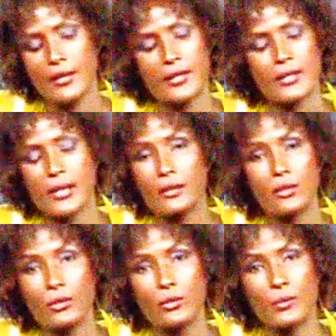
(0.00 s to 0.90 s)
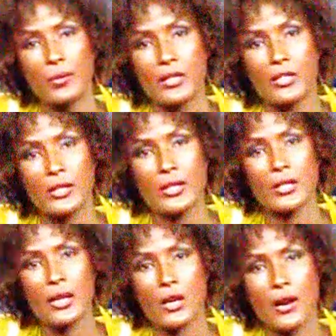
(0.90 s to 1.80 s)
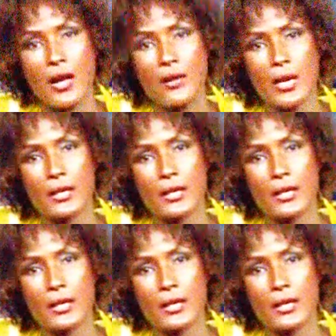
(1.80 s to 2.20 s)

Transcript: It has nothing to do with pleasure. It's a crime,